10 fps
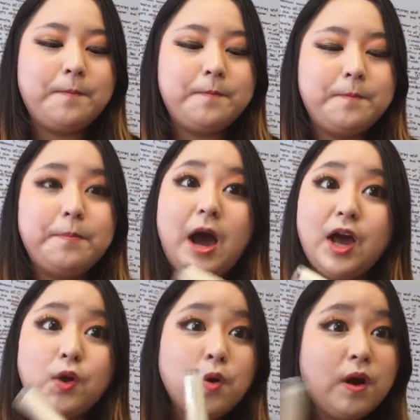
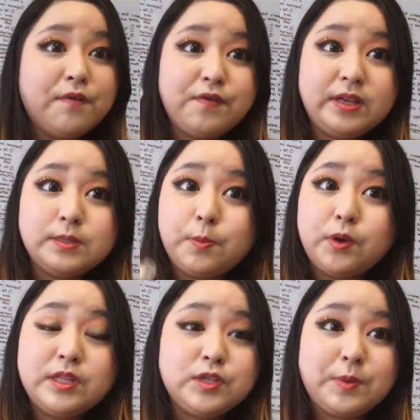bottle of this
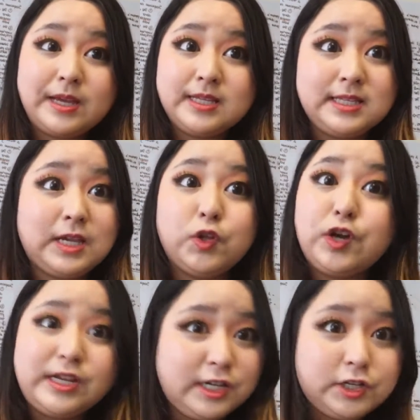Born This Way concealer
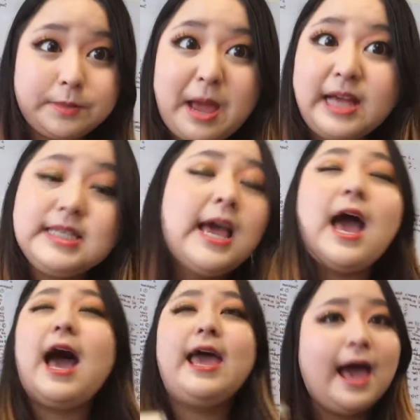at TJ Maxx,
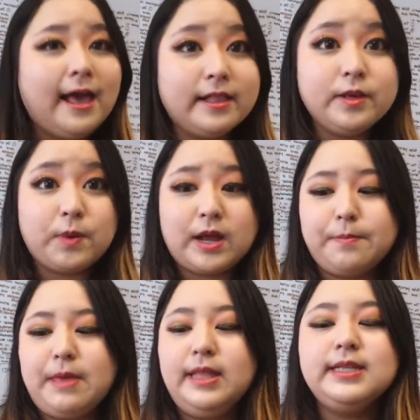I highly
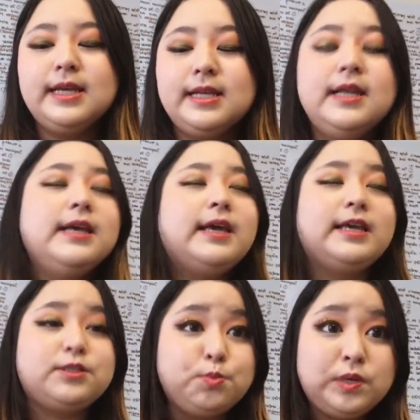recommend it.
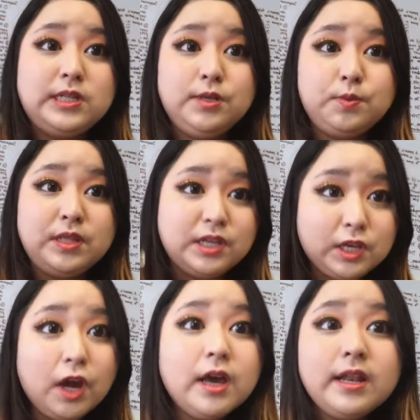It's really, really
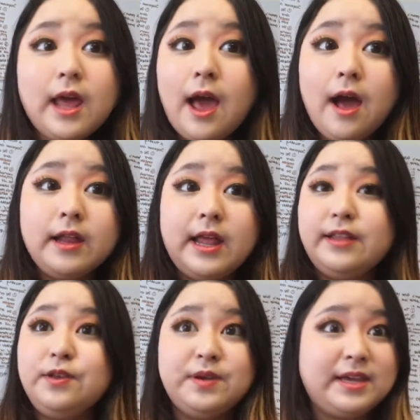good,
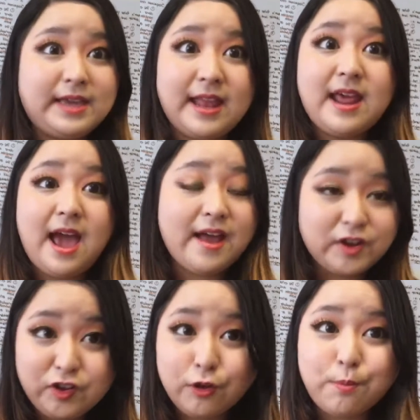and you can get it at a
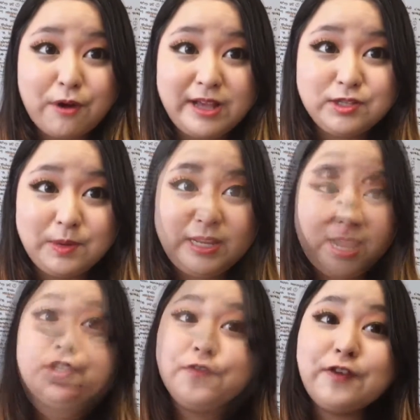good price right
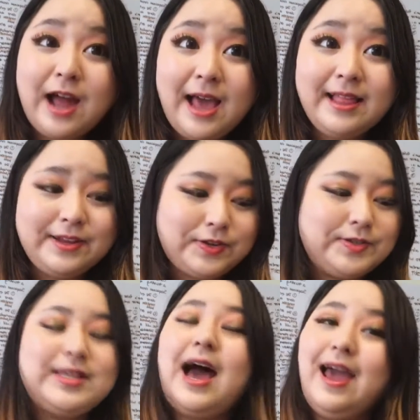now. So for
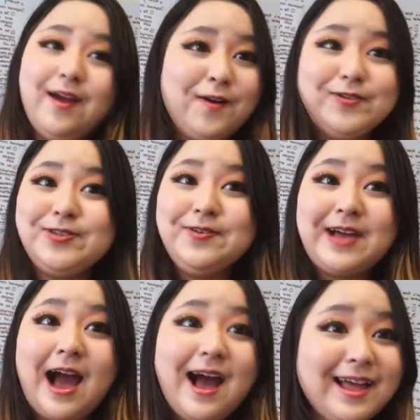highlighters, I also
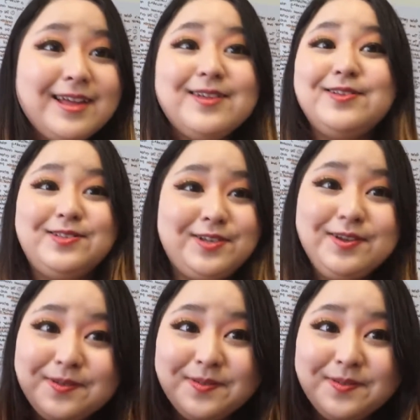got two.